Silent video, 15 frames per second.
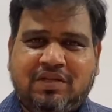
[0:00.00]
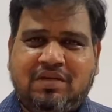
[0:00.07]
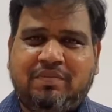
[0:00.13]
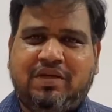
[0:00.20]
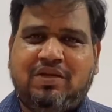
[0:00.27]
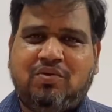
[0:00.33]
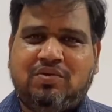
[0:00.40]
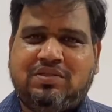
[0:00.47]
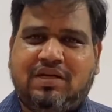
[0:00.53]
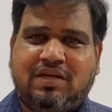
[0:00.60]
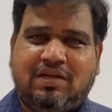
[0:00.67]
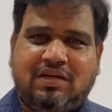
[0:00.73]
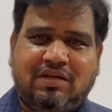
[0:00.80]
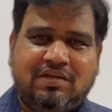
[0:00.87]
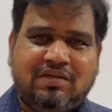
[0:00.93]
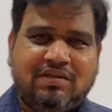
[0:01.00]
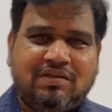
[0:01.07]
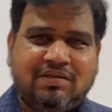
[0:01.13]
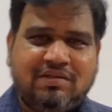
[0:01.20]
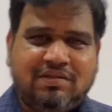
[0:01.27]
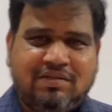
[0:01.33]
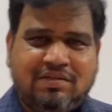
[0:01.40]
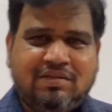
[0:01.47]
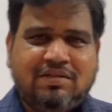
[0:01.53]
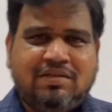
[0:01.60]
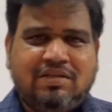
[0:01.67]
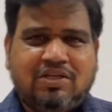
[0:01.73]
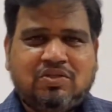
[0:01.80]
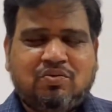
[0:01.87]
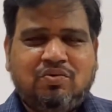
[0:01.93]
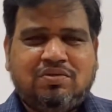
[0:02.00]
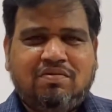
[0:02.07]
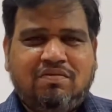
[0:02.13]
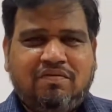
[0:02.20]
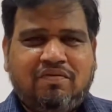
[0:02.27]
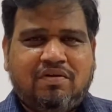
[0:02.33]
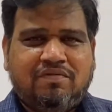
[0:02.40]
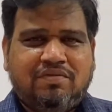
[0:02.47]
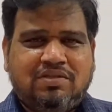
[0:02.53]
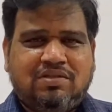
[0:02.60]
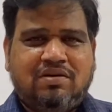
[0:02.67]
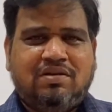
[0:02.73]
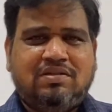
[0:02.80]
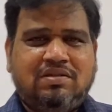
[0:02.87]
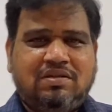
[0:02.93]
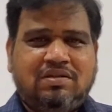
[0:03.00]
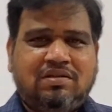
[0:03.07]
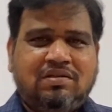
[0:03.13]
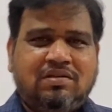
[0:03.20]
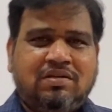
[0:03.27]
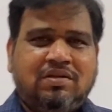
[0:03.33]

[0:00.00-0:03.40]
in my new channel exclusively for physiology.